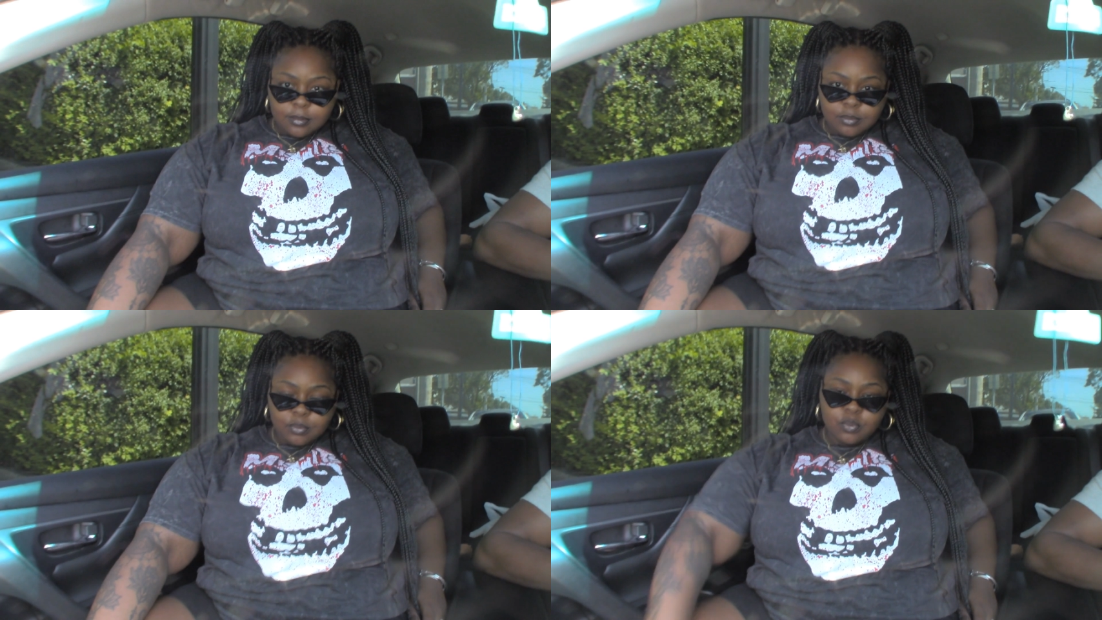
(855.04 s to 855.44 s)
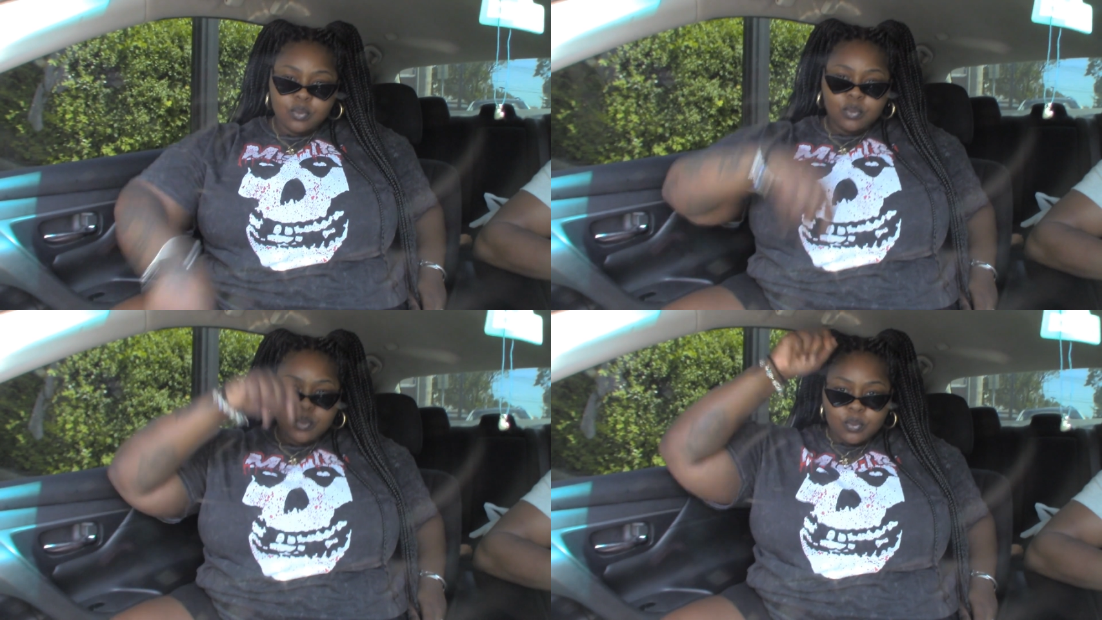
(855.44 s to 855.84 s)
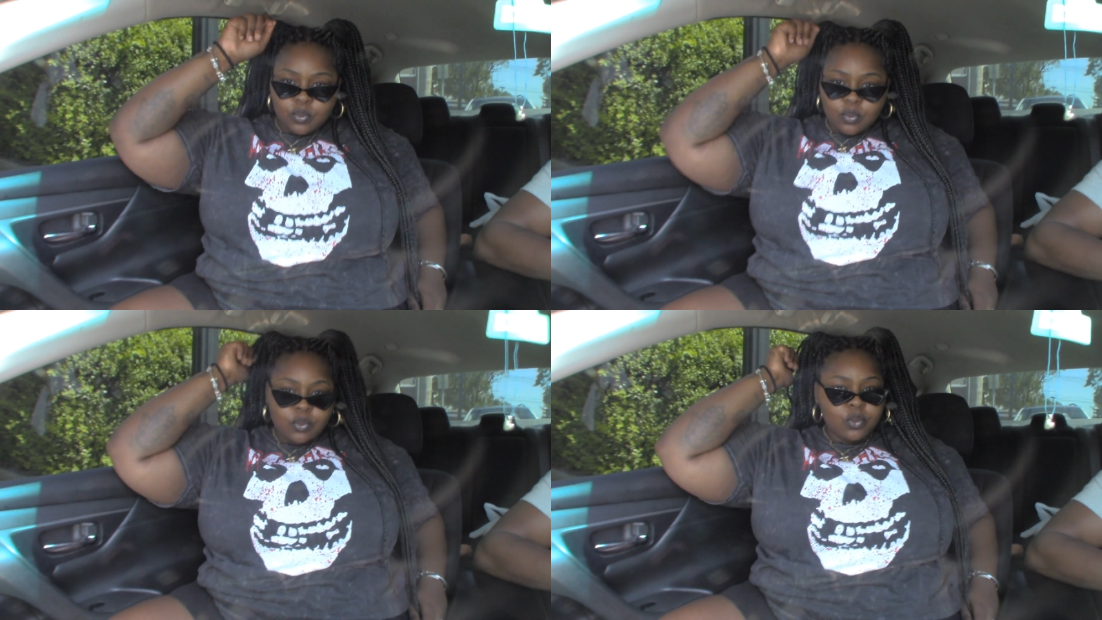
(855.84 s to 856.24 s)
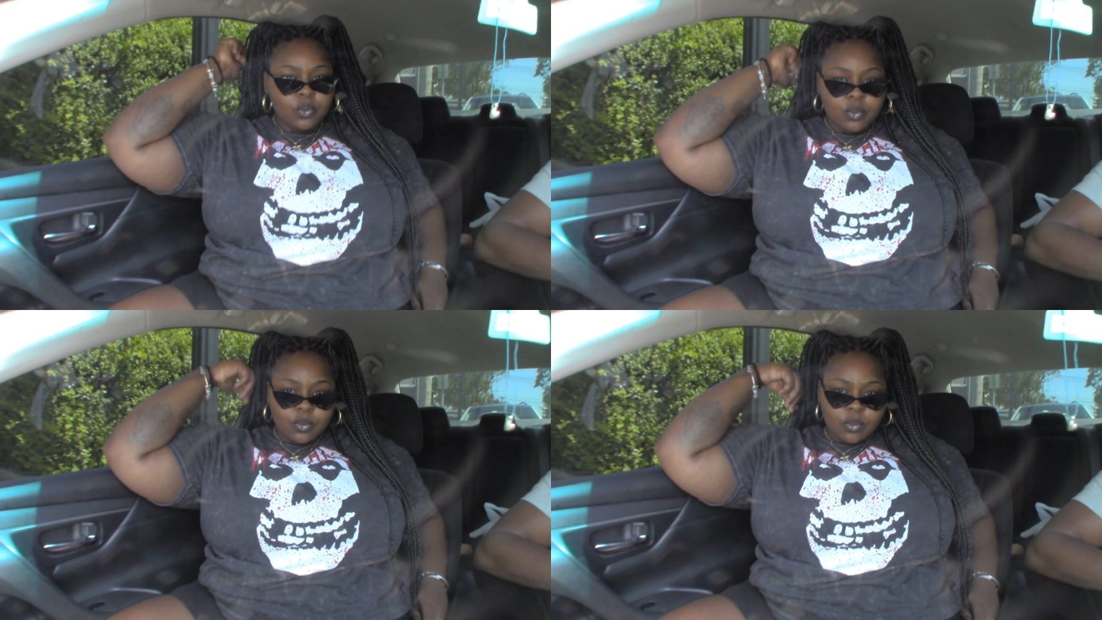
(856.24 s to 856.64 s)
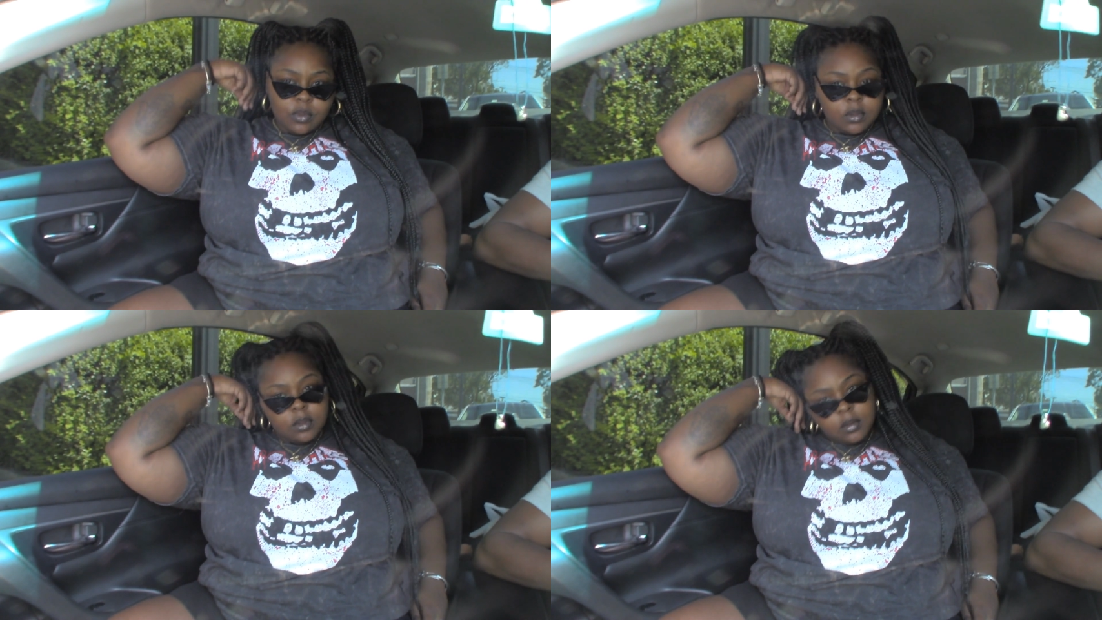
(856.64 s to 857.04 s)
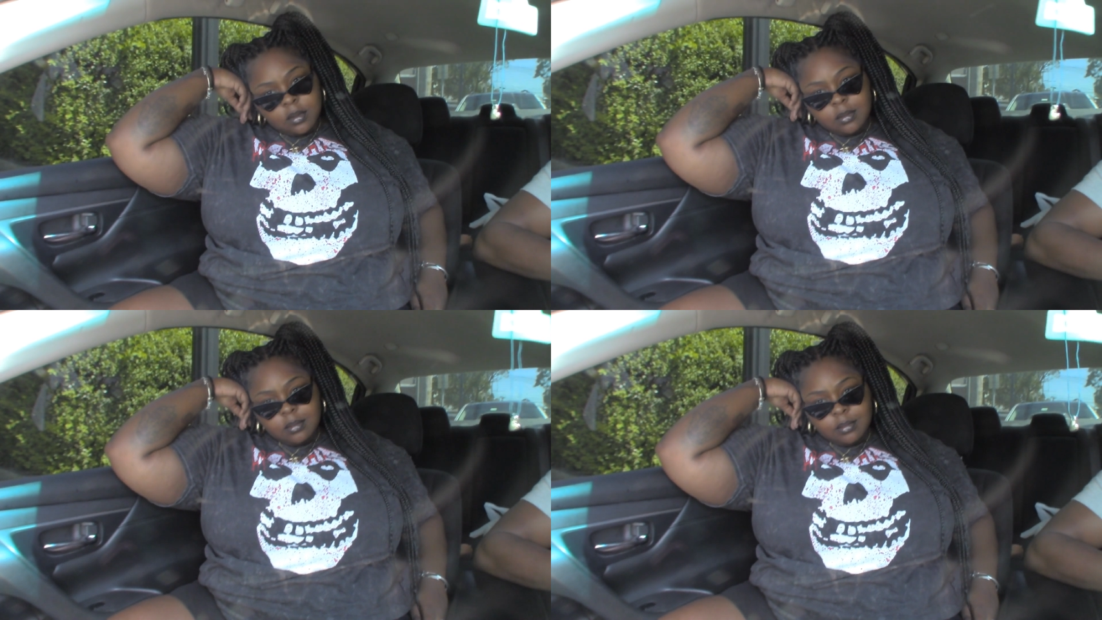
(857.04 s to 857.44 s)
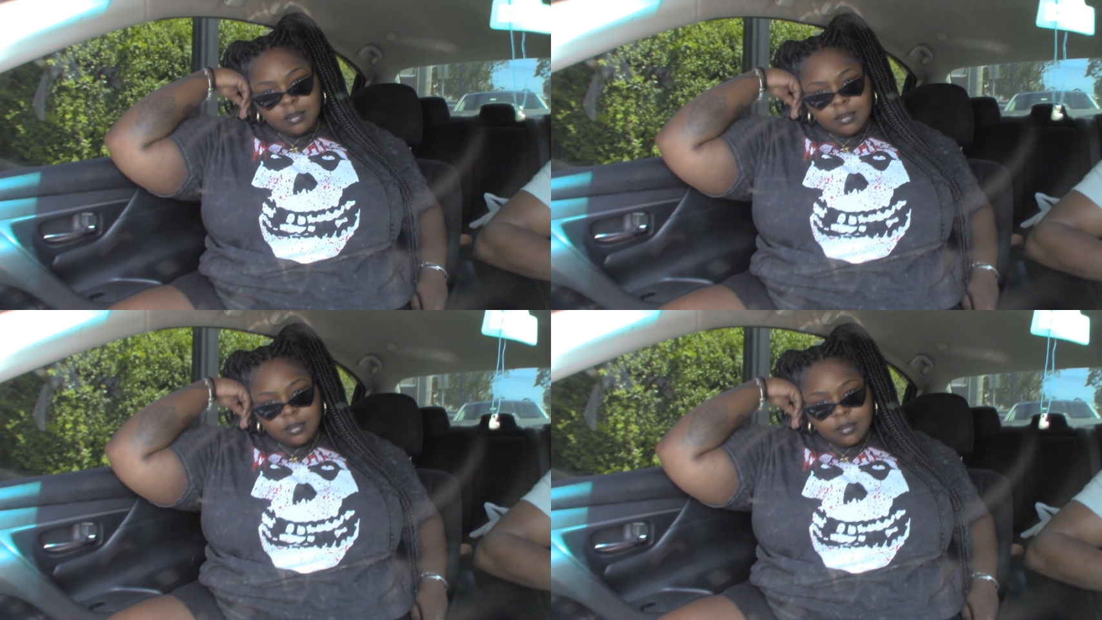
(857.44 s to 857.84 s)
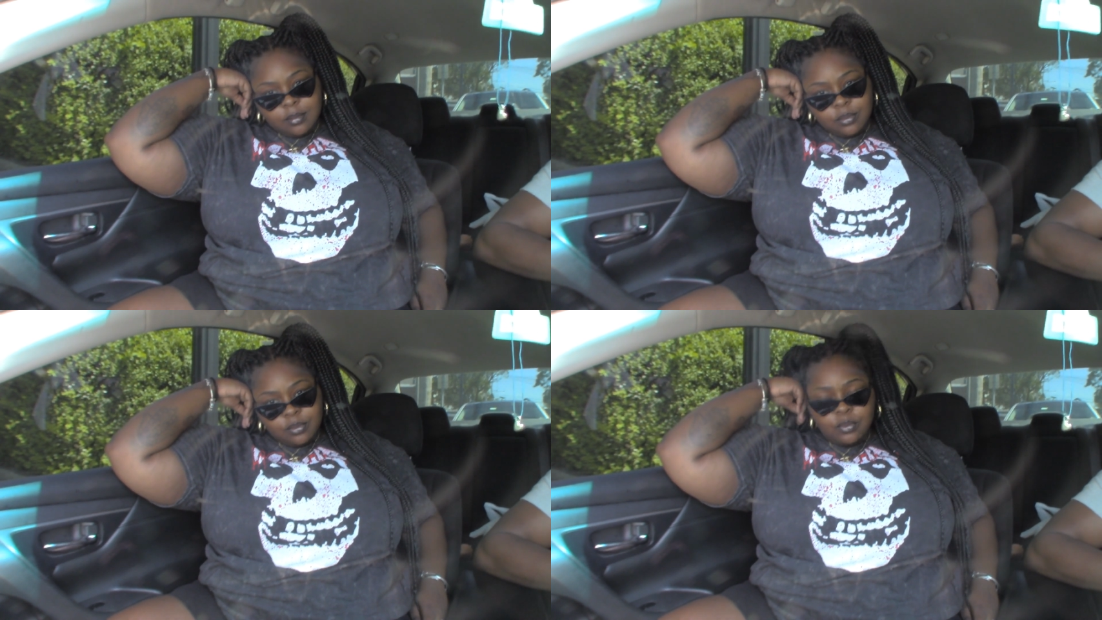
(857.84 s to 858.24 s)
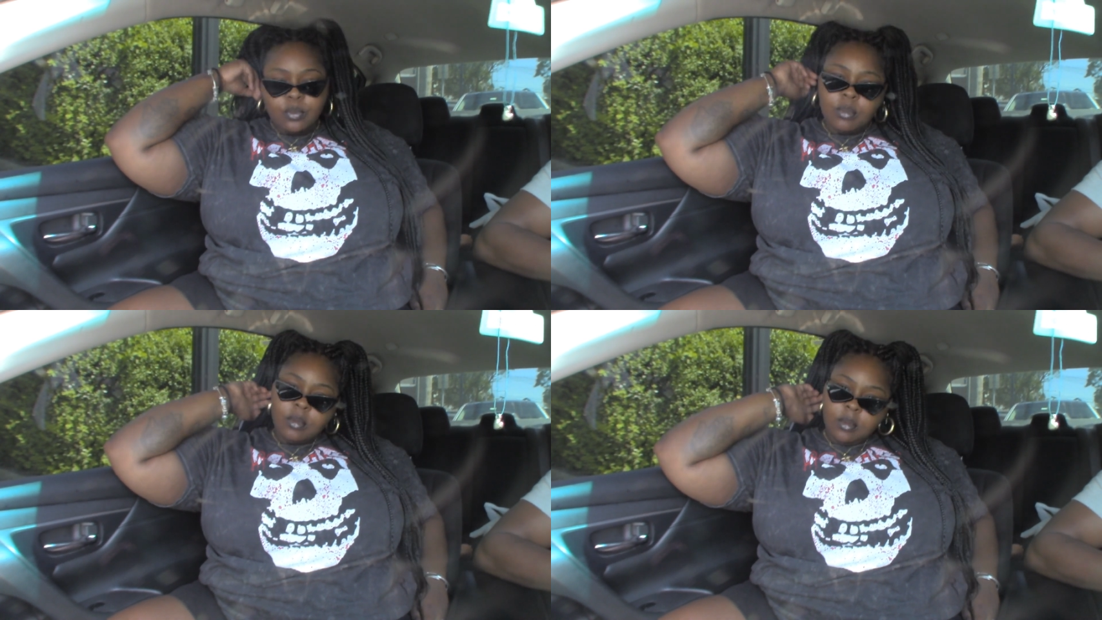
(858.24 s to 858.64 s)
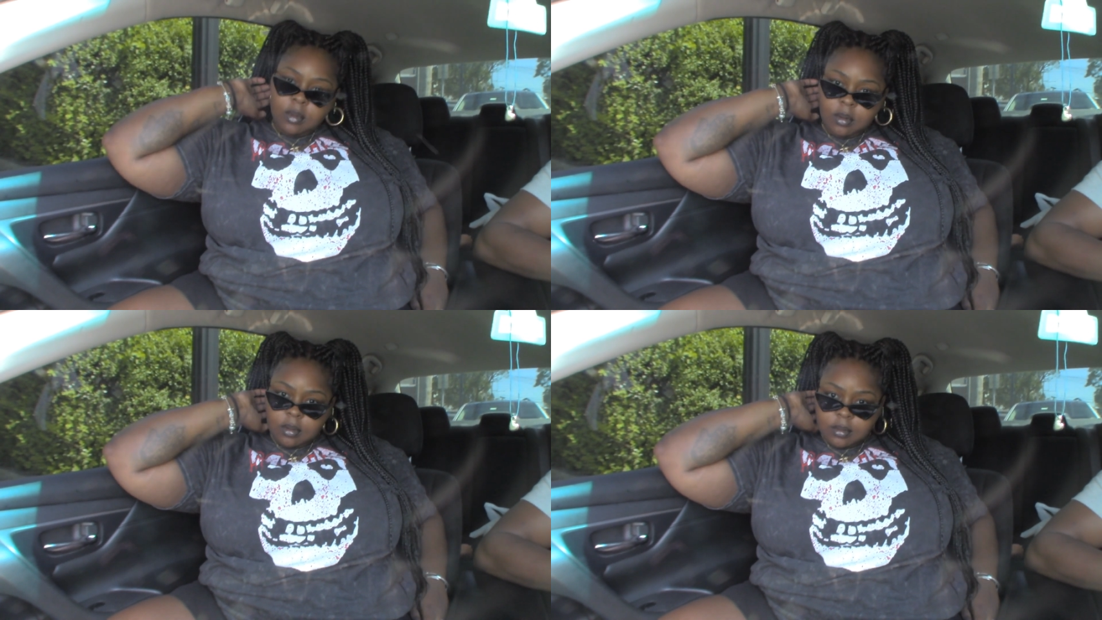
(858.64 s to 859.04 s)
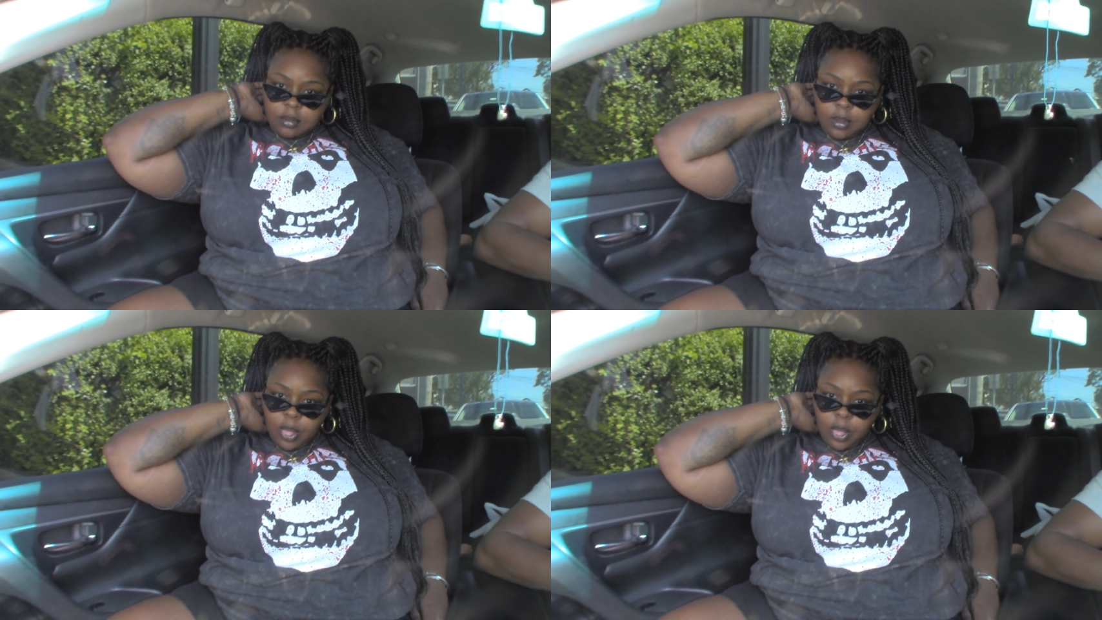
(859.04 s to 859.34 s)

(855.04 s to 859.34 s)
[no speech]